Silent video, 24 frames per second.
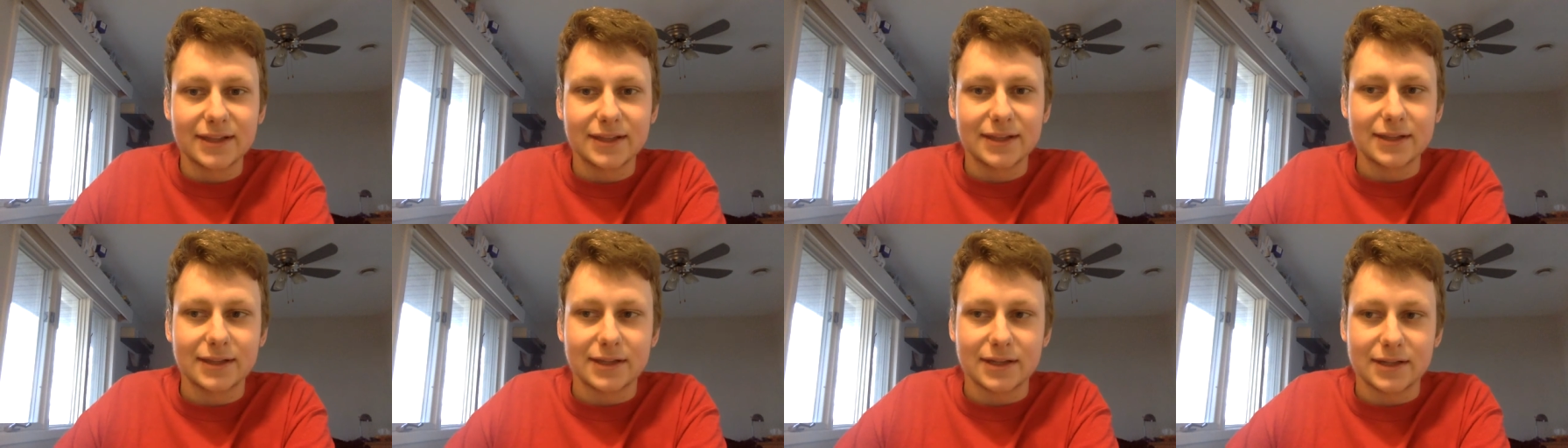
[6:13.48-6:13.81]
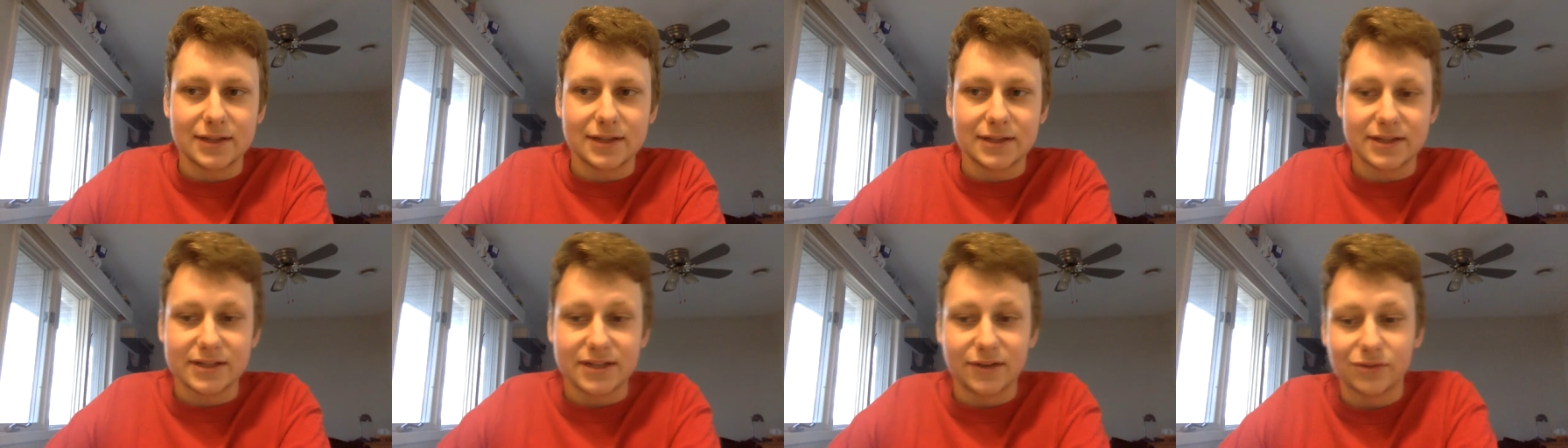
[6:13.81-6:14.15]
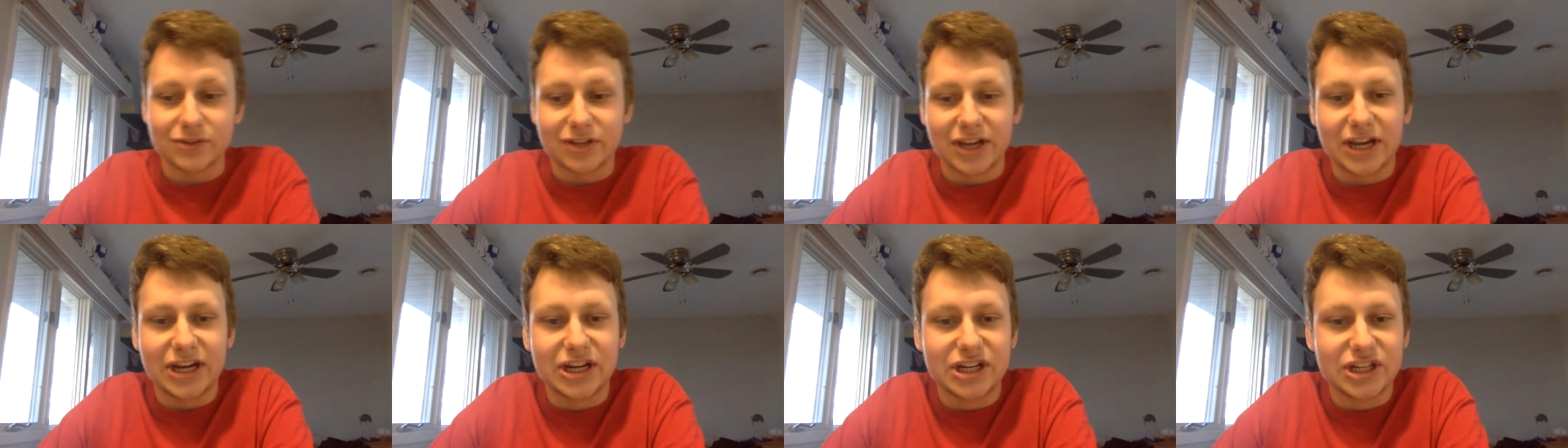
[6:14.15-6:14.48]
The, the
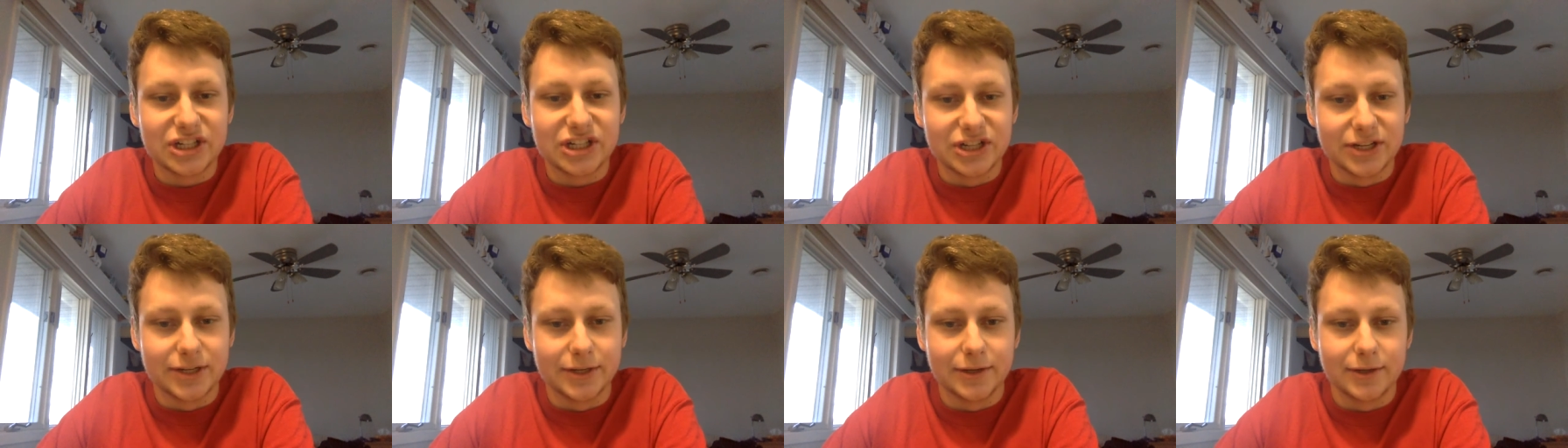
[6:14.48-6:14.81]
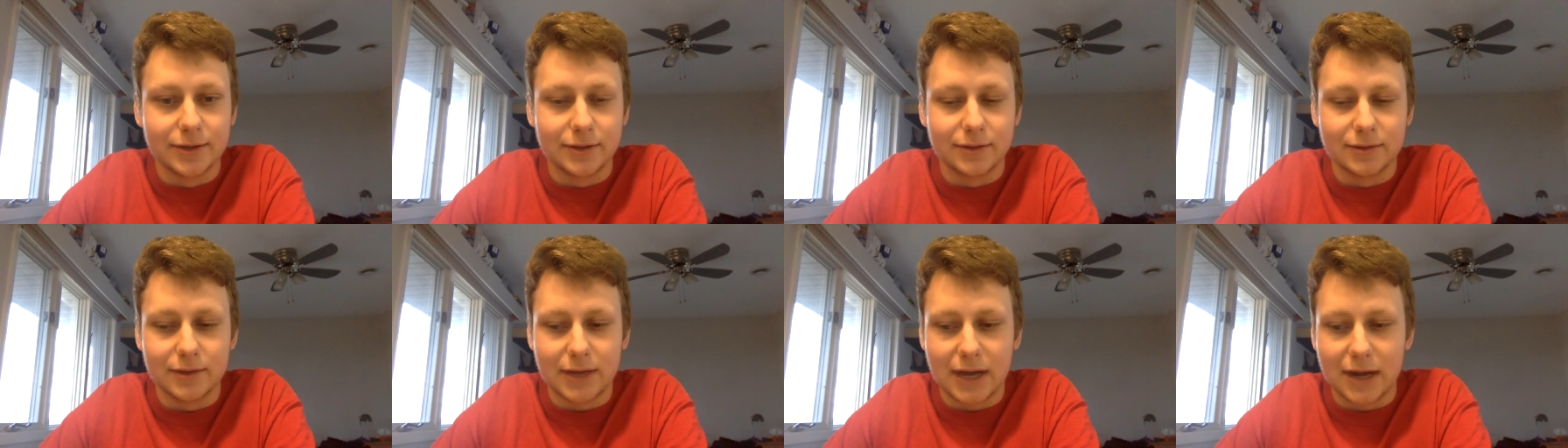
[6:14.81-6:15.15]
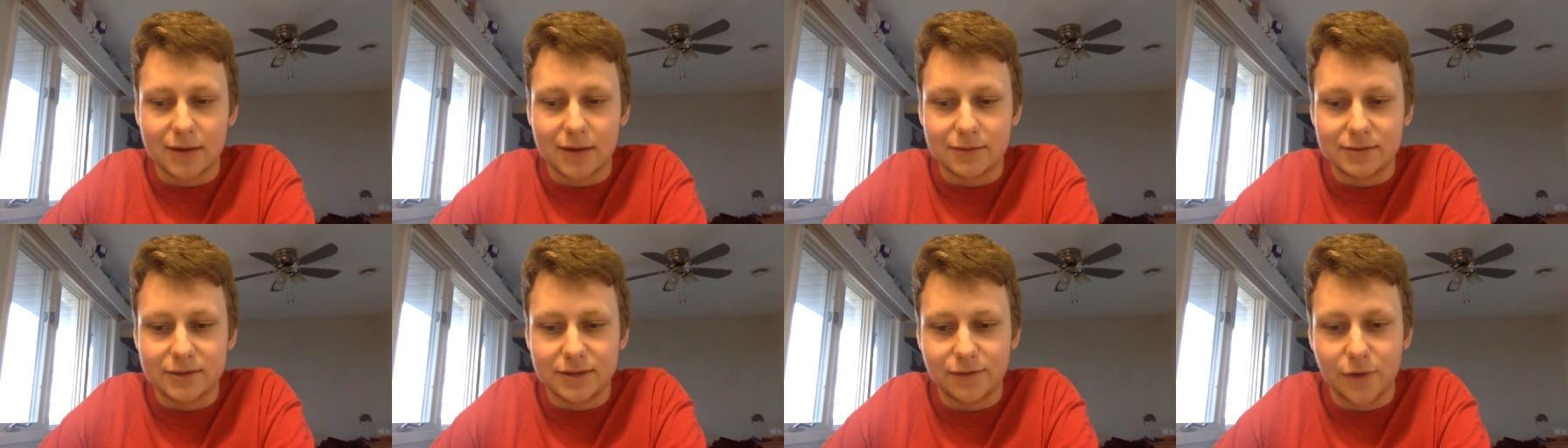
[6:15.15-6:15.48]
devotion, you know, the,
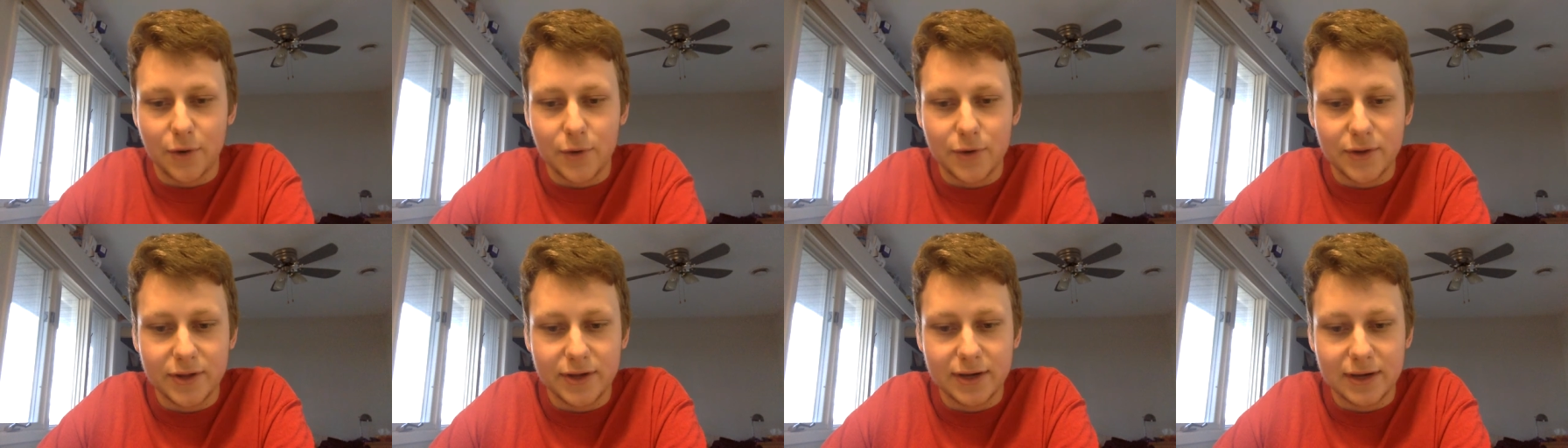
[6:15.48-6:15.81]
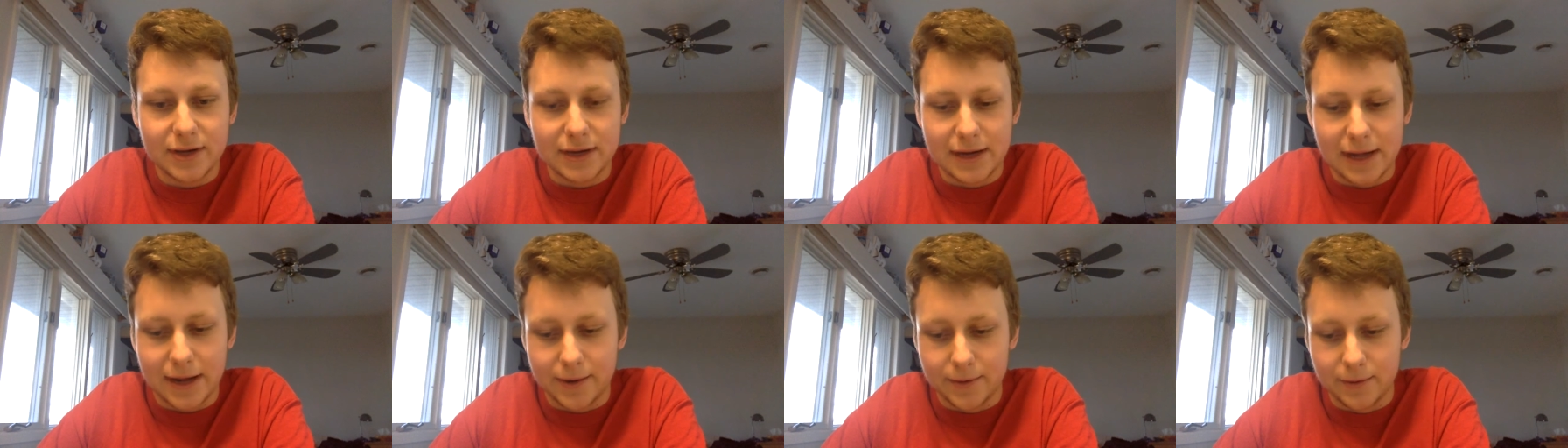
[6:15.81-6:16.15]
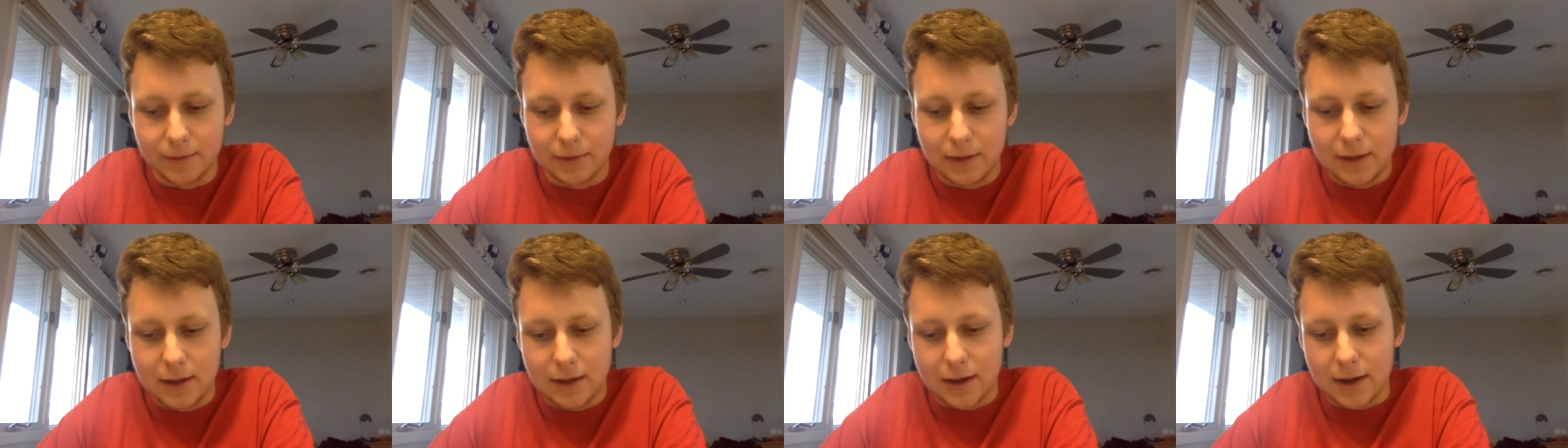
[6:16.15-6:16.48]
how devoted and
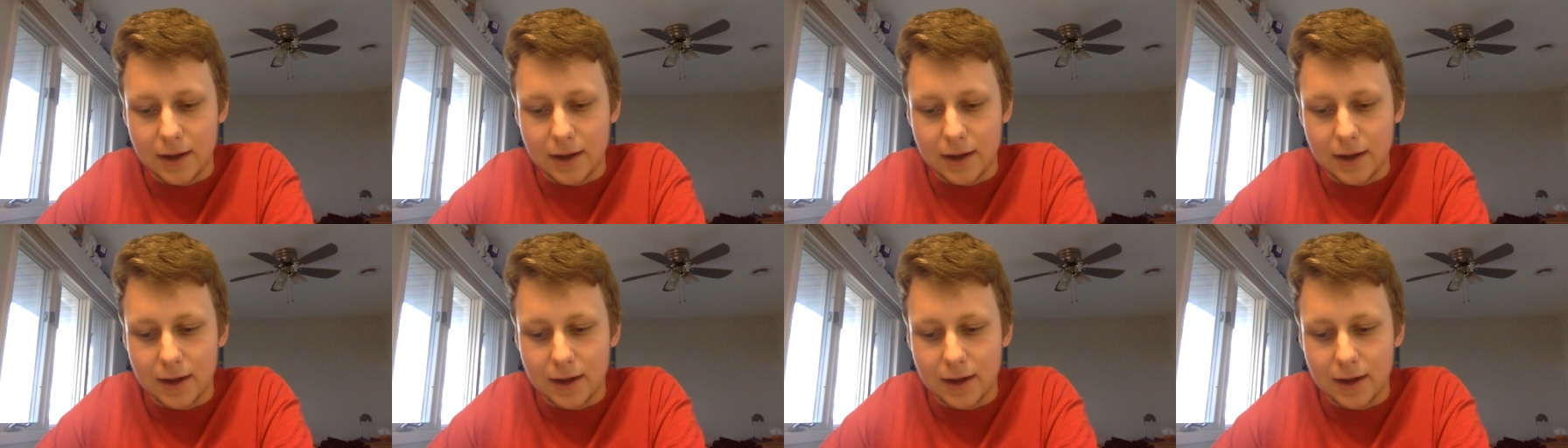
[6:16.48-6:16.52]
how,